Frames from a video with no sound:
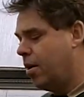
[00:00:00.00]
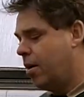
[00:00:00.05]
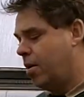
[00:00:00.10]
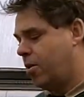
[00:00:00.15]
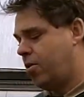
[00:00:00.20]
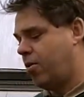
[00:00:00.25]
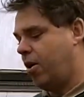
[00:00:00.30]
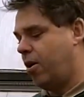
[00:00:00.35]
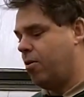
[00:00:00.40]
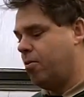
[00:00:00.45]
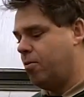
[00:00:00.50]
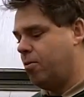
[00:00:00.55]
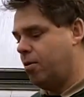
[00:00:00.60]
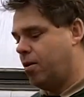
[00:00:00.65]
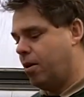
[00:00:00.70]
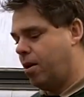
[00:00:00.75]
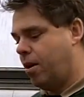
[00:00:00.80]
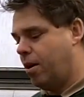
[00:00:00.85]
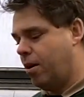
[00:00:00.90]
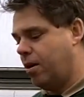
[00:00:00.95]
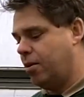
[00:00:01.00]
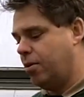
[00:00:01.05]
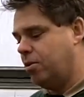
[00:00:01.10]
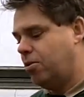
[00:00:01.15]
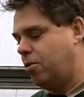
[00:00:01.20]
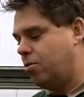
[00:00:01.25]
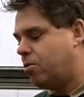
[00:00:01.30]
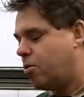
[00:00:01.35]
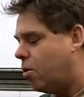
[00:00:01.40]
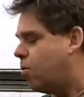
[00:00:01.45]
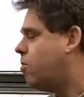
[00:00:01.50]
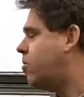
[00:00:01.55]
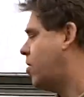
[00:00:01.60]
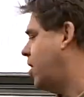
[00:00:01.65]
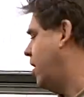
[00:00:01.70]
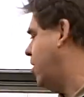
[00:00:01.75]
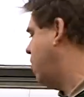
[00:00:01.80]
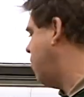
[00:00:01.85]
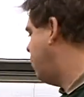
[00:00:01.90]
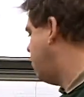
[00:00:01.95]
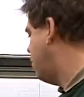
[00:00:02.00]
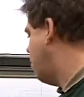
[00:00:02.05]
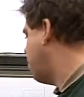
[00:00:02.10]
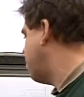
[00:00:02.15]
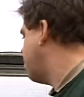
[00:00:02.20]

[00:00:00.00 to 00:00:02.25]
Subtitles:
So you do see an awful lot